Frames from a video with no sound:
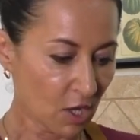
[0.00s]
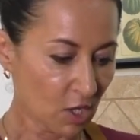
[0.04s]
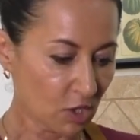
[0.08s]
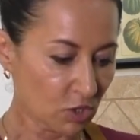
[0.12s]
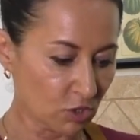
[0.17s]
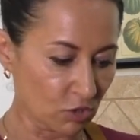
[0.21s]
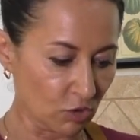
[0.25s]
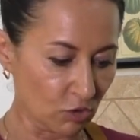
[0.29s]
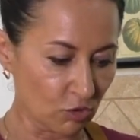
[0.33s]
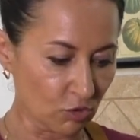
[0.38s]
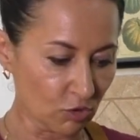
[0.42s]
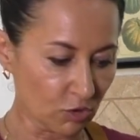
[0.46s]

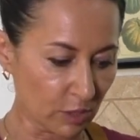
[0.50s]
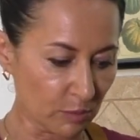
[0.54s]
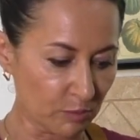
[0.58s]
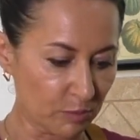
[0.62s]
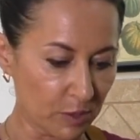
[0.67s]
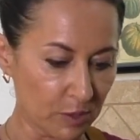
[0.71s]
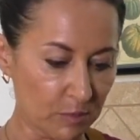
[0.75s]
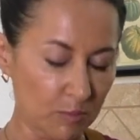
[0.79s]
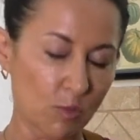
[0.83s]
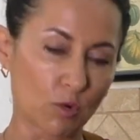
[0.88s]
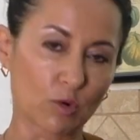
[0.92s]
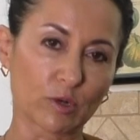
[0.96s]
So you can
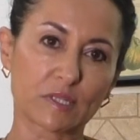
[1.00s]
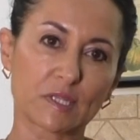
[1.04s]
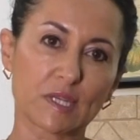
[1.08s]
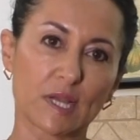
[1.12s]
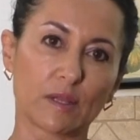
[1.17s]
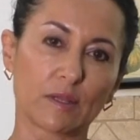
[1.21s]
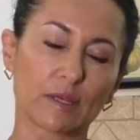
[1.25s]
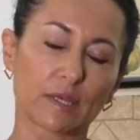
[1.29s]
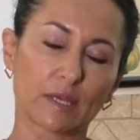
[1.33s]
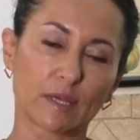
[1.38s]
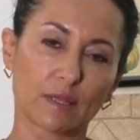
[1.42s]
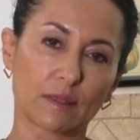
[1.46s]
put more
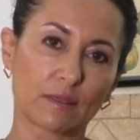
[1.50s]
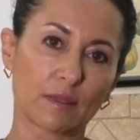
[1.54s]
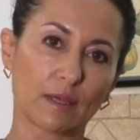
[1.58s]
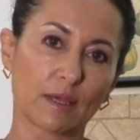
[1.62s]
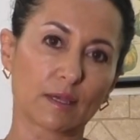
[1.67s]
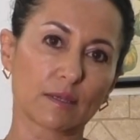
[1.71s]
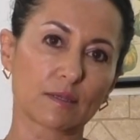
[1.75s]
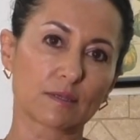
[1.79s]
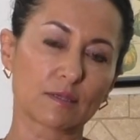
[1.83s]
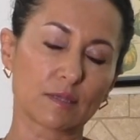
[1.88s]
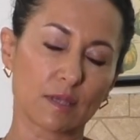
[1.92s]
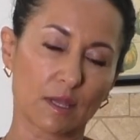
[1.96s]
delicate
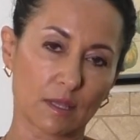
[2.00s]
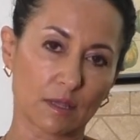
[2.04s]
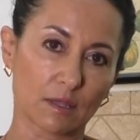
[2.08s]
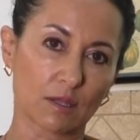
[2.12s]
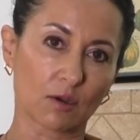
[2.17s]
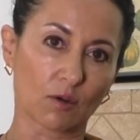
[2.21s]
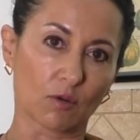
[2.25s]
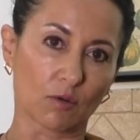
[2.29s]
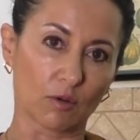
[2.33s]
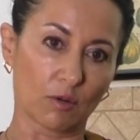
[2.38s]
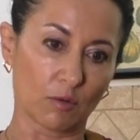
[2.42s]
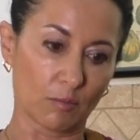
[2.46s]
things in
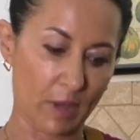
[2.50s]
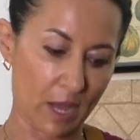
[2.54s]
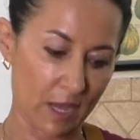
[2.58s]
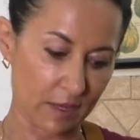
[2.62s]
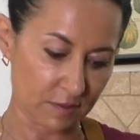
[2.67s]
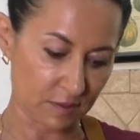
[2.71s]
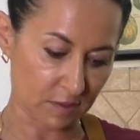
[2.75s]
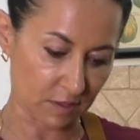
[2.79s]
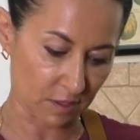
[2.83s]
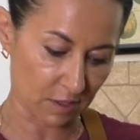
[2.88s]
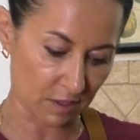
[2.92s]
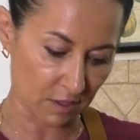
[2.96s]
the grill
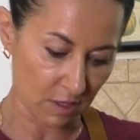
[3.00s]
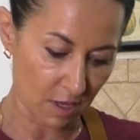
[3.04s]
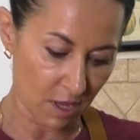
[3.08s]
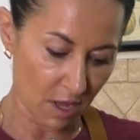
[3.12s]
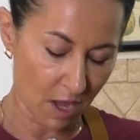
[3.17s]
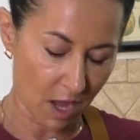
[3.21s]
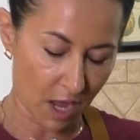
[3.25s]
basket.